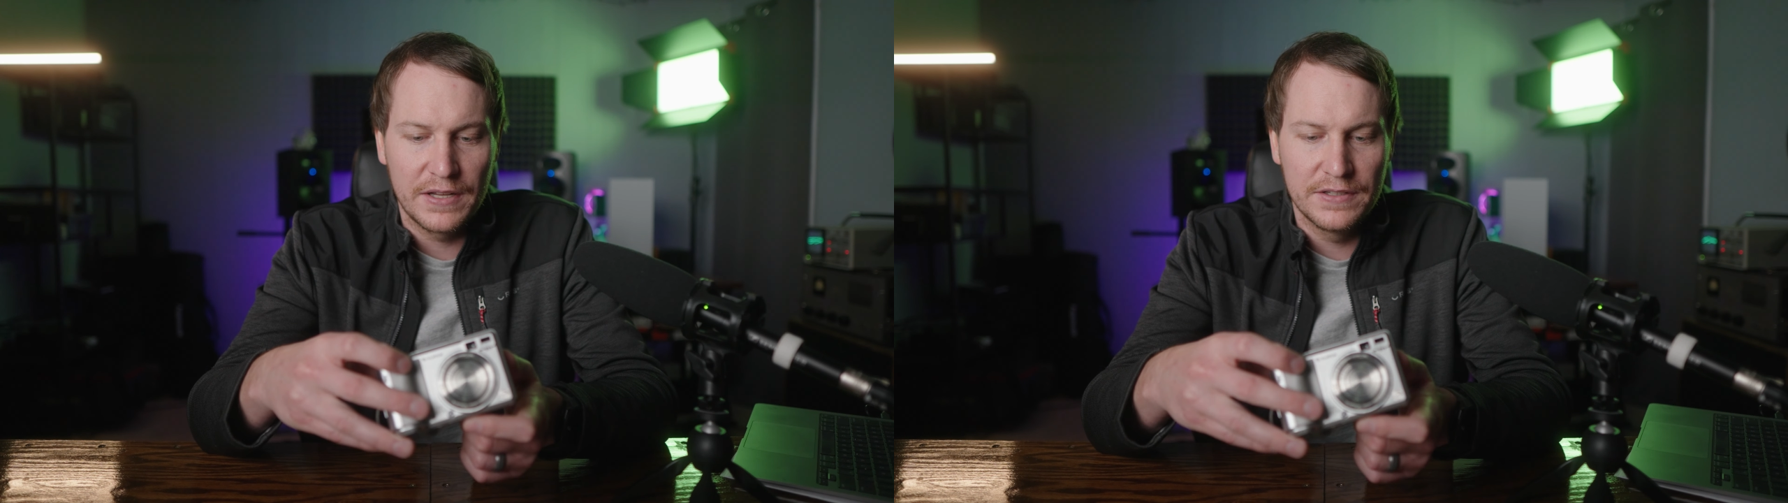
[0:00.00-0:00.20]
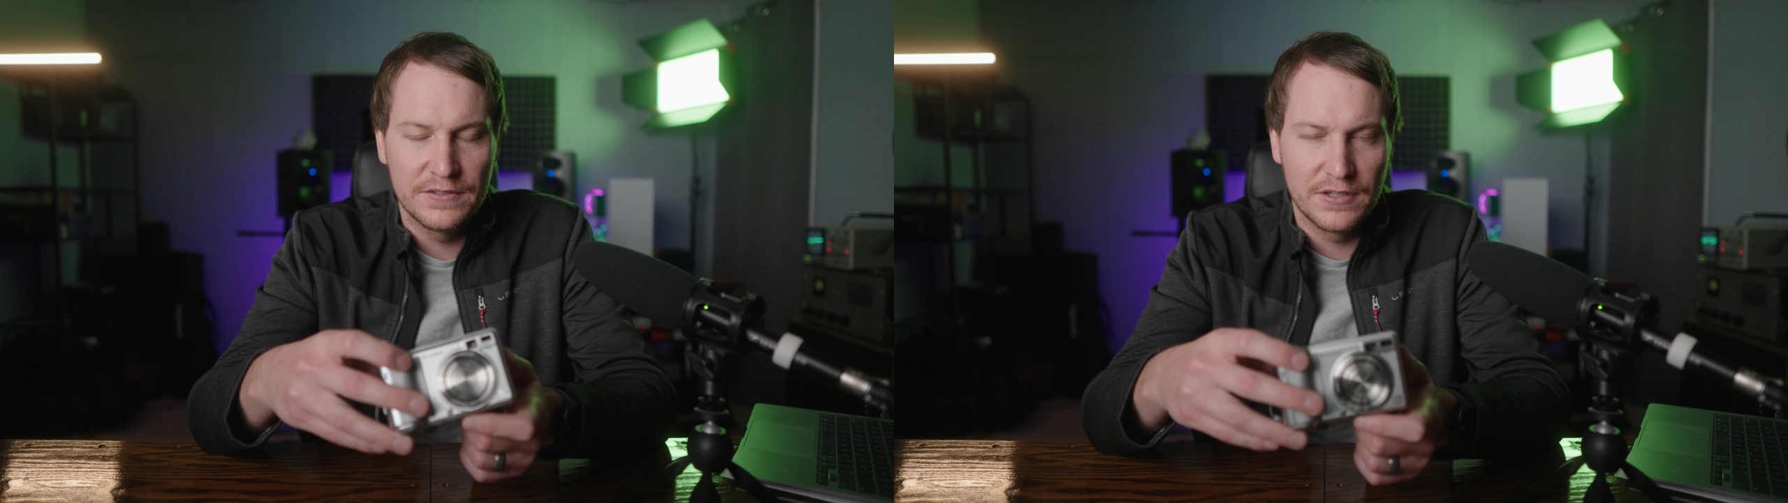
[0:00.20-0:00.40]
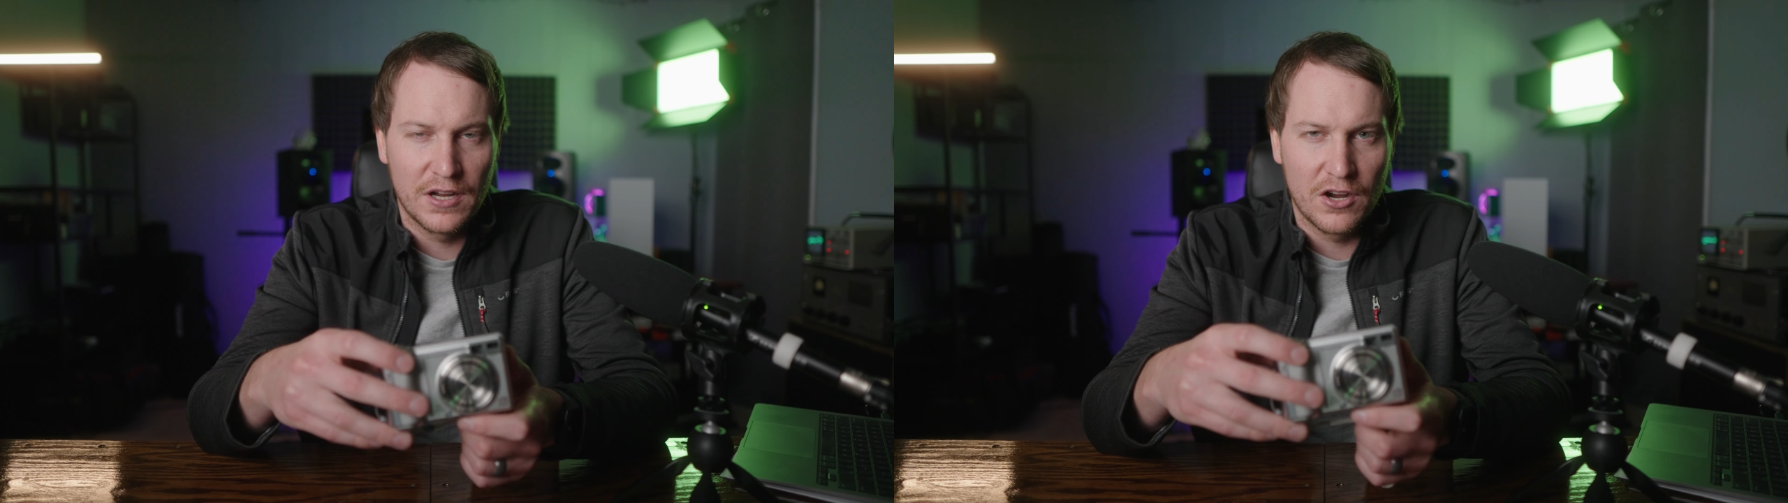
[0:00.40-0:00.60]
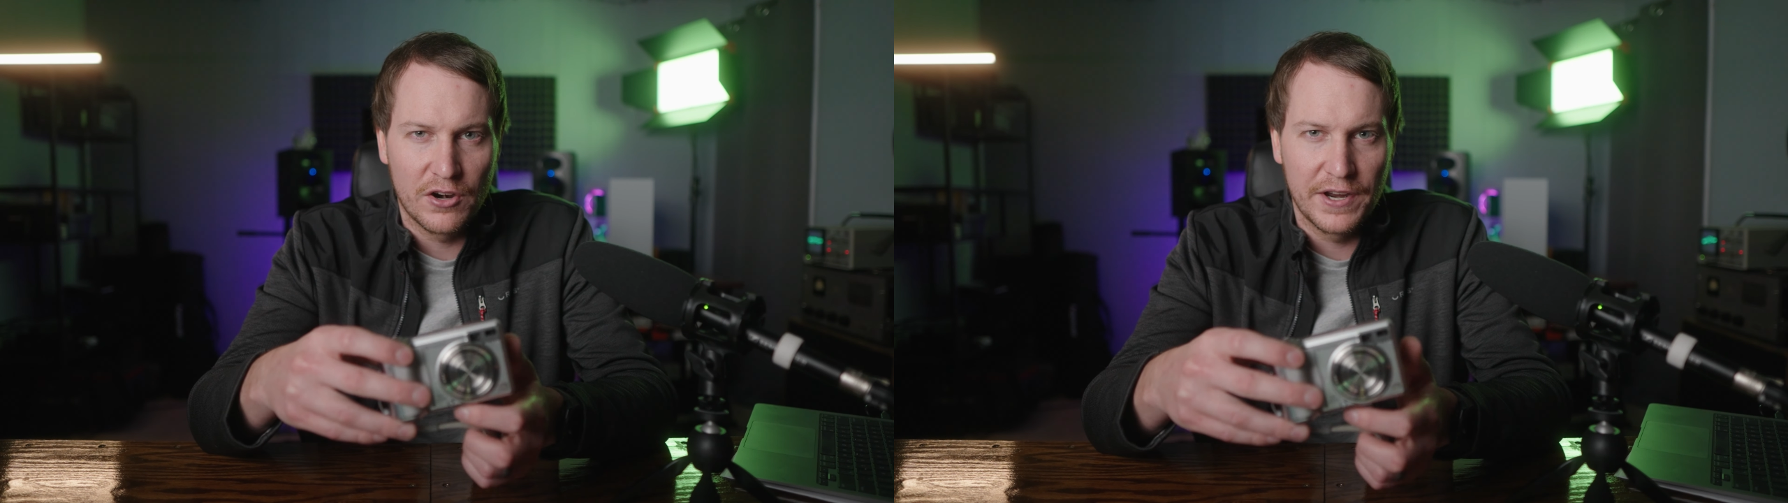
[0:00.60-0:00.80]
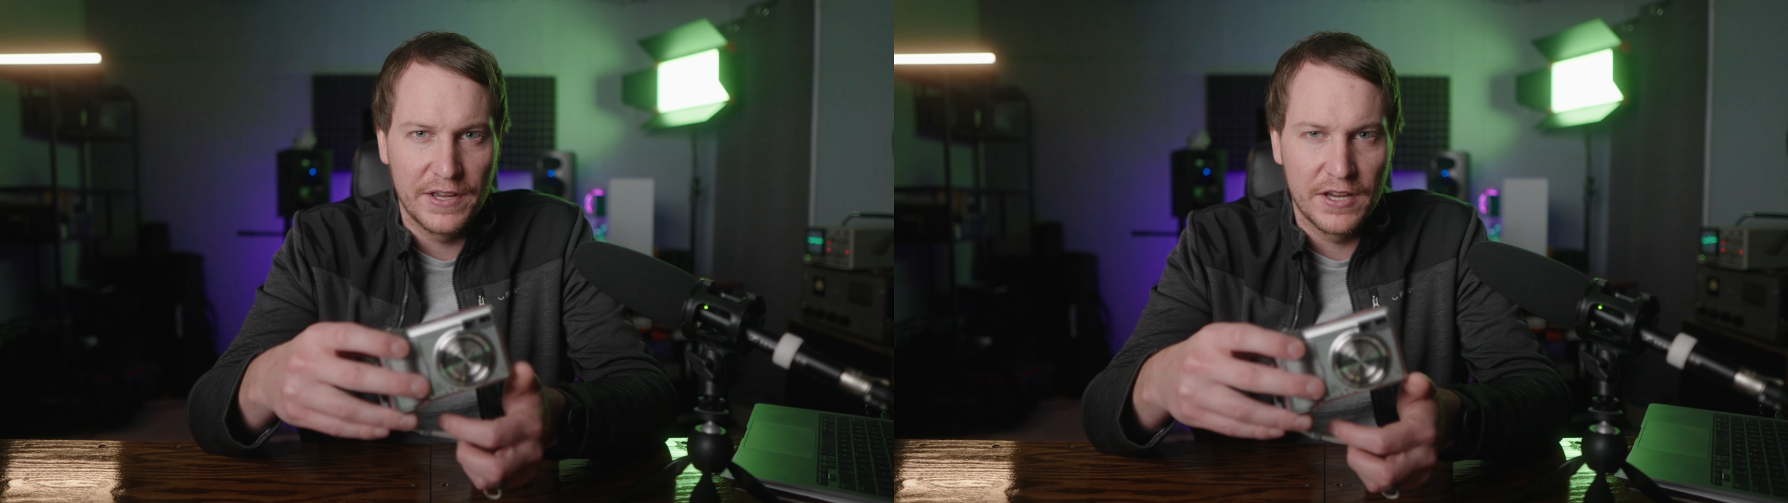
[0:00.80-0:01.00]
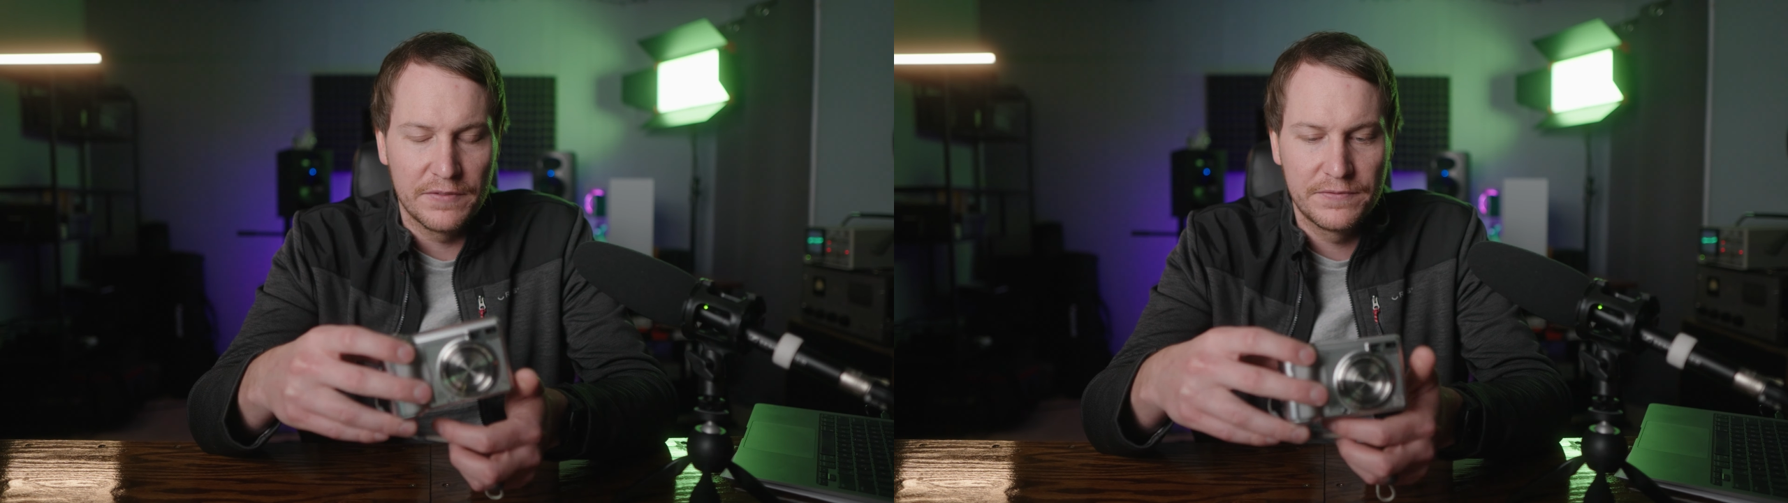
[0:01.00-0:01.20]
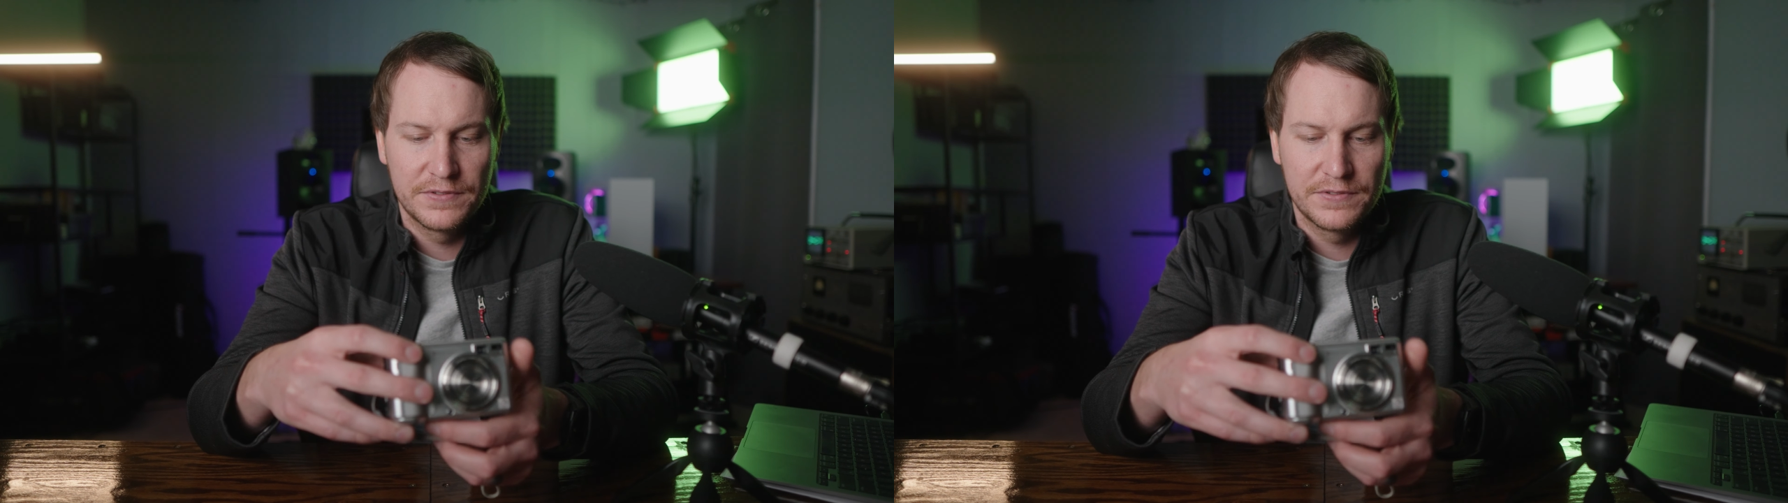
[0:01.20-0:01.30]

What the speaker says: is .raf,